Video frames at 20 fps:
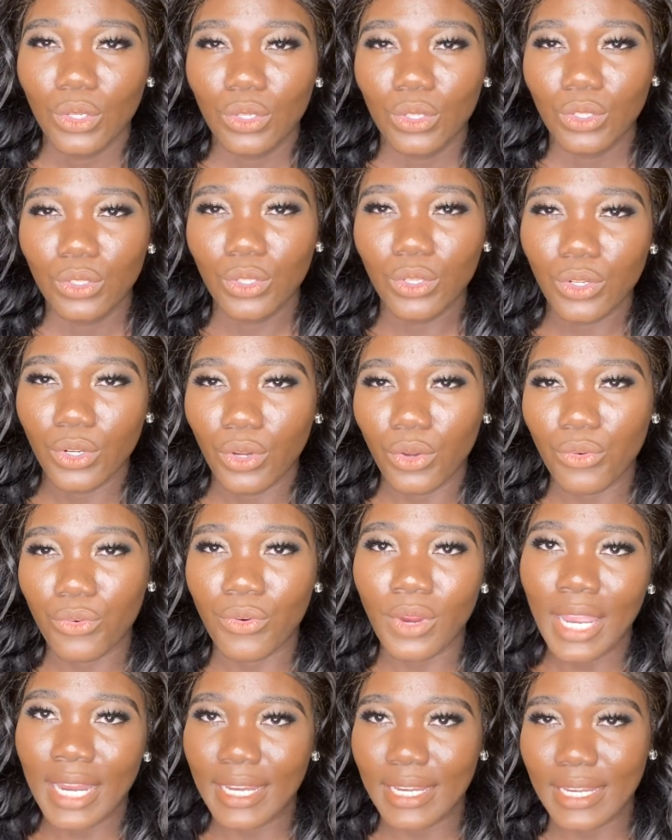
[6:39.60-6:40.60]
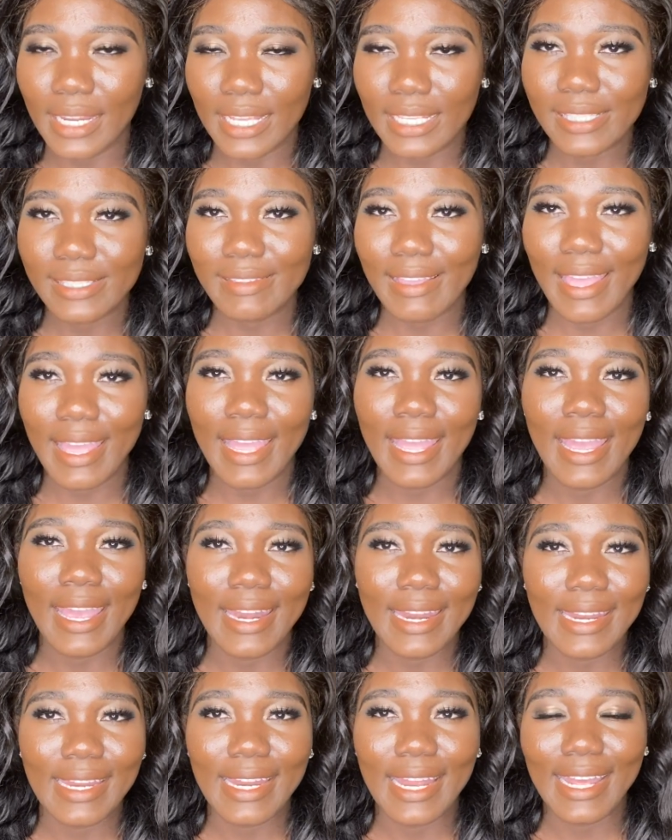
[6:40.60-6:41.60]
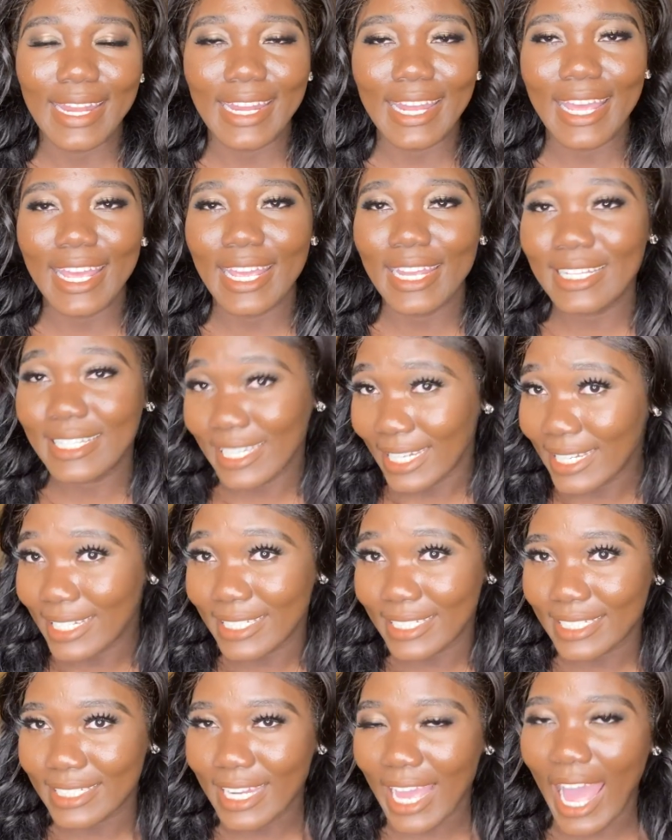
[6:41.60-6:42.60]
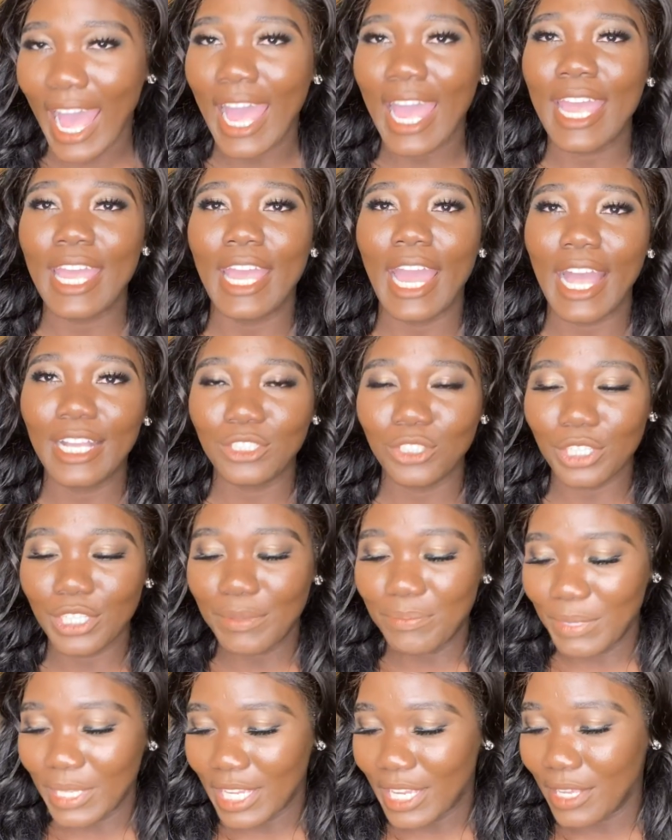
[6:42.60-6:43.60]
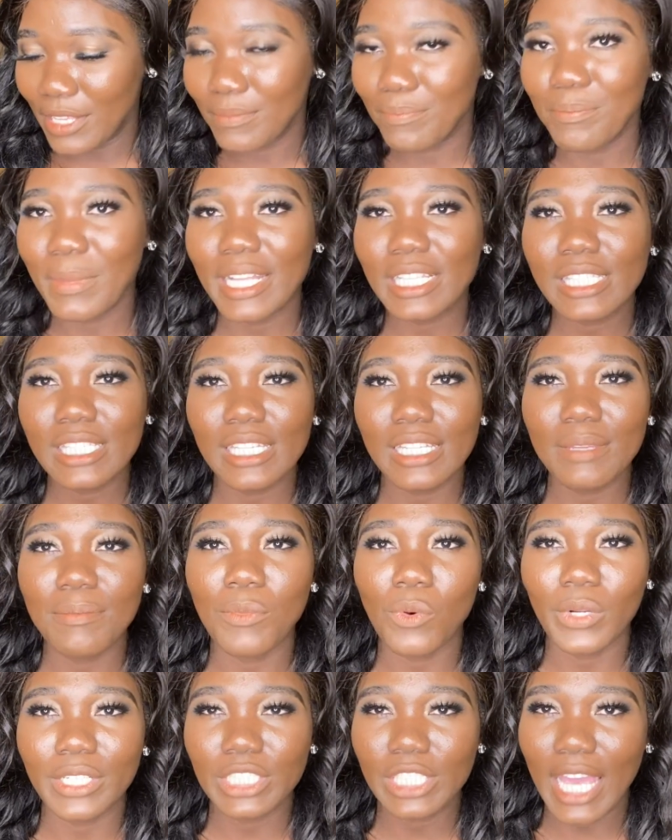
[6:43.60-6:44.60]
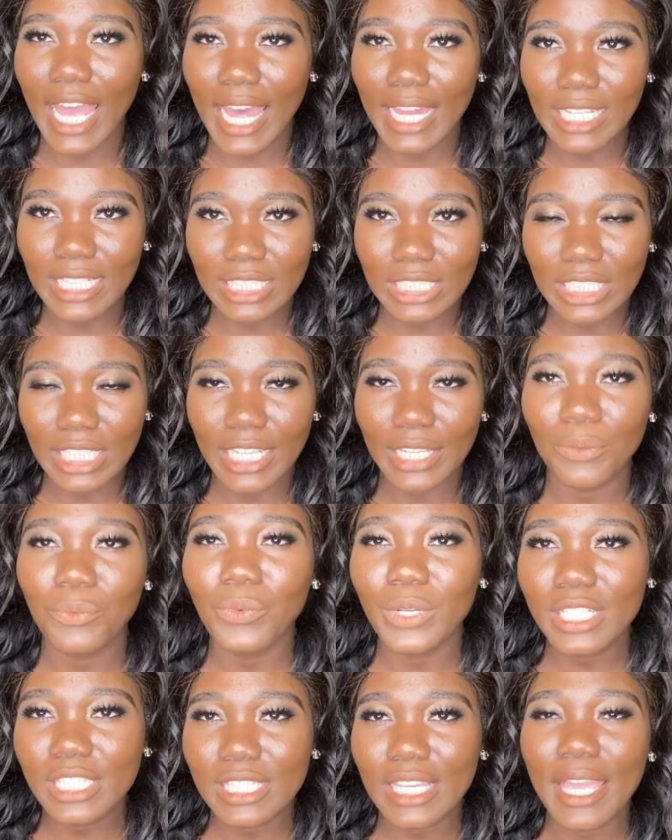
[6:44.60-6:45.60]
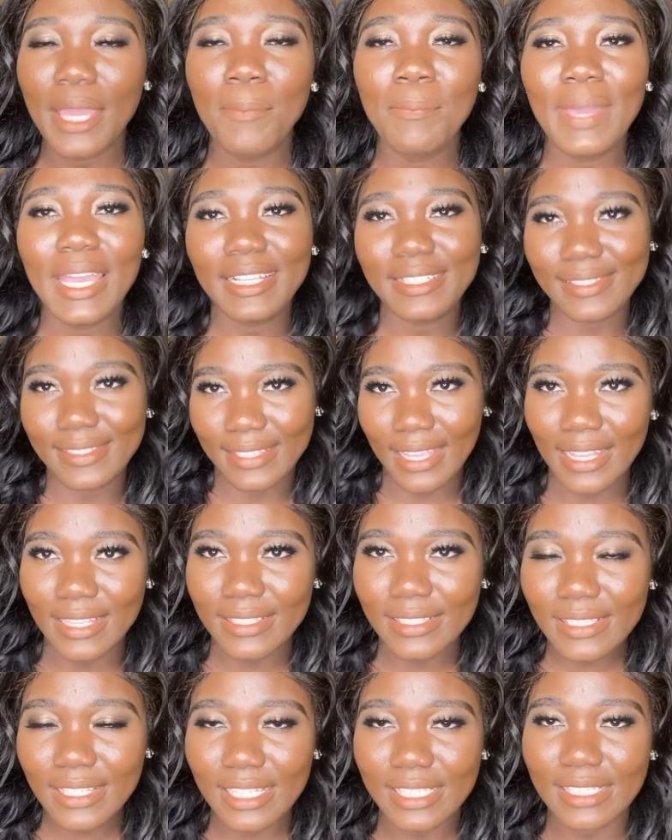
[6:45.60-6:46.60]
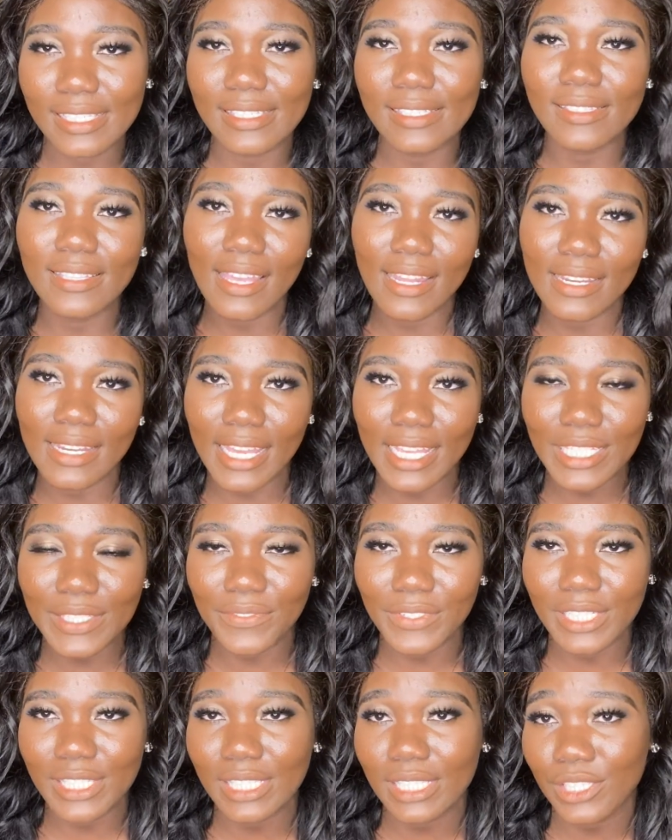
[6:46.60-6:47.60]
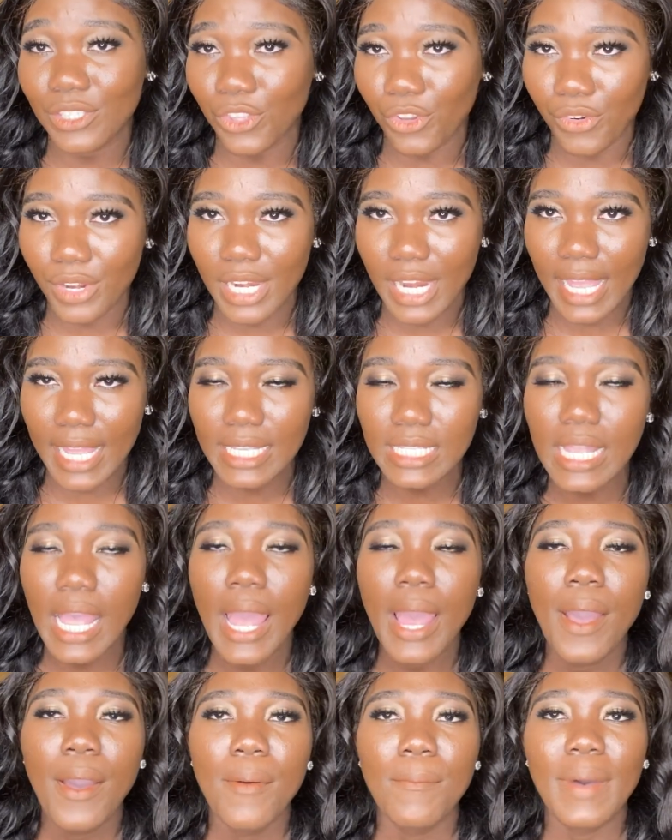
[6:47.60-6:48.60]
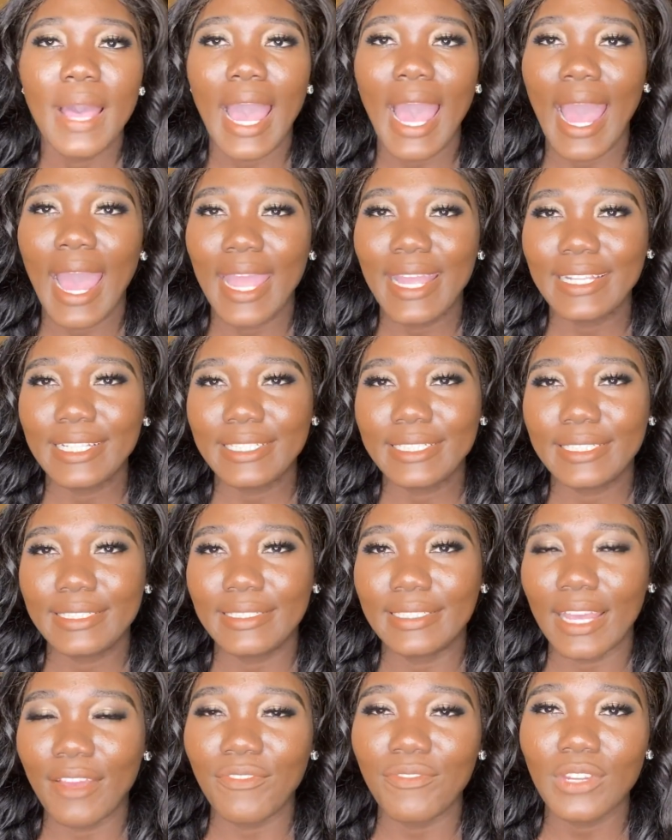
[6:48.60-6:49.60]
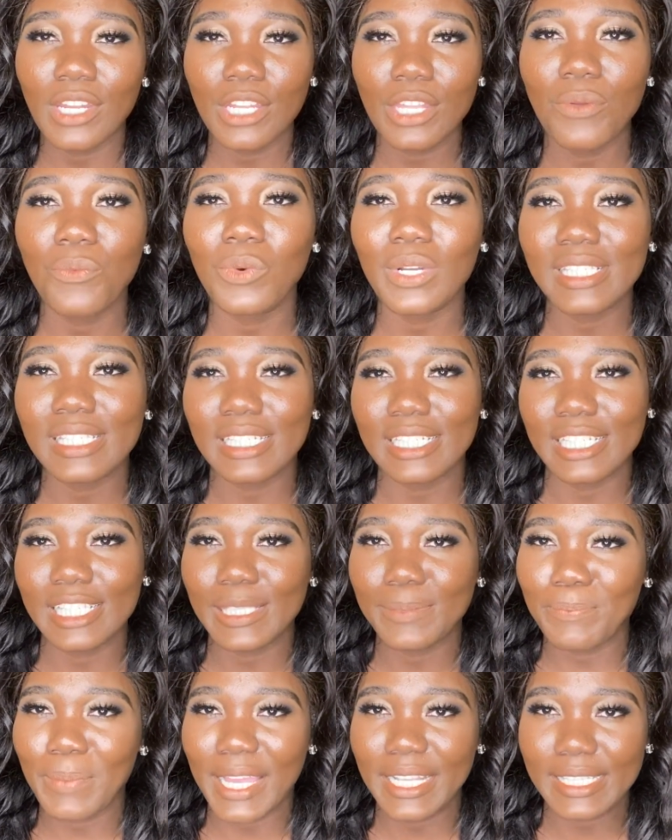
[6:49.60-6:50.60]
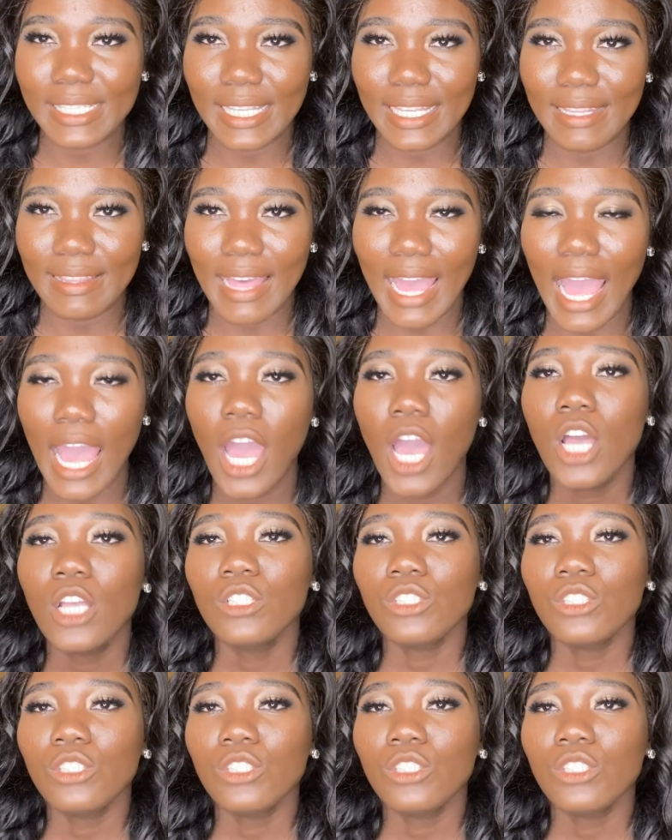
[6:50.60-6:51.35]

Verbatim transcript: you know, readiness, and it didn't. I actually being mentally more challenging, which it makes sense because it's 10 days versus 3 days, but I definitely wasn't expecting that.